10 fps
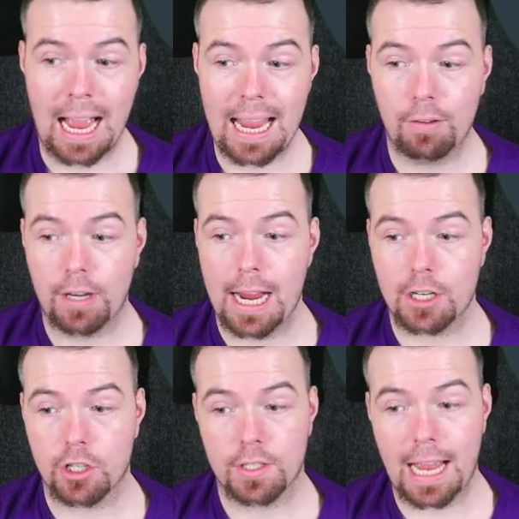80
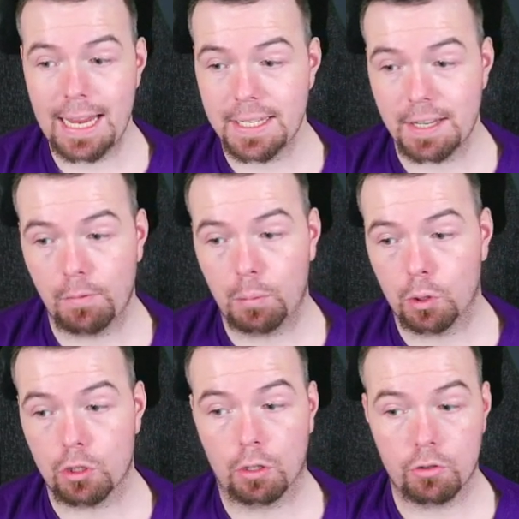reactions, 87 ball
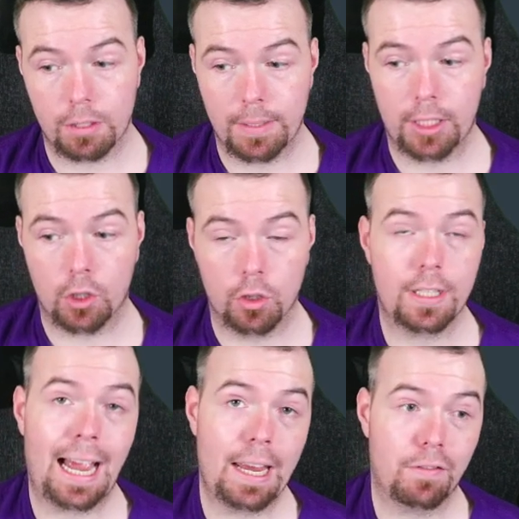control dribbling, good.
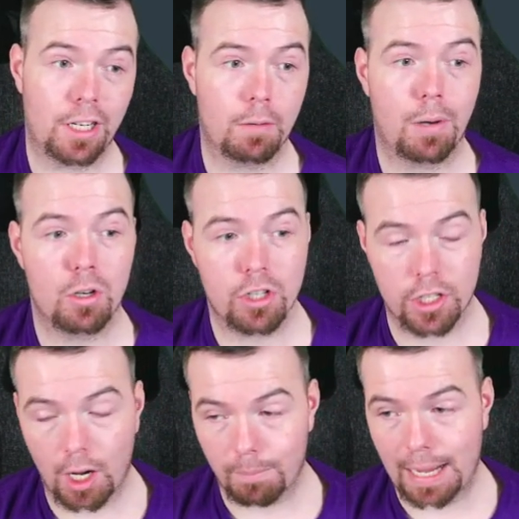83 composure,
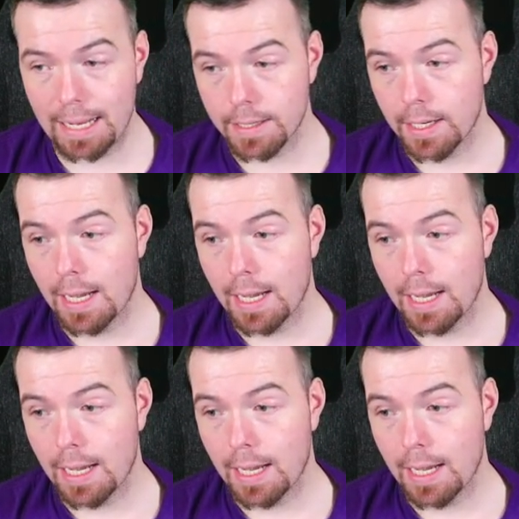not bad.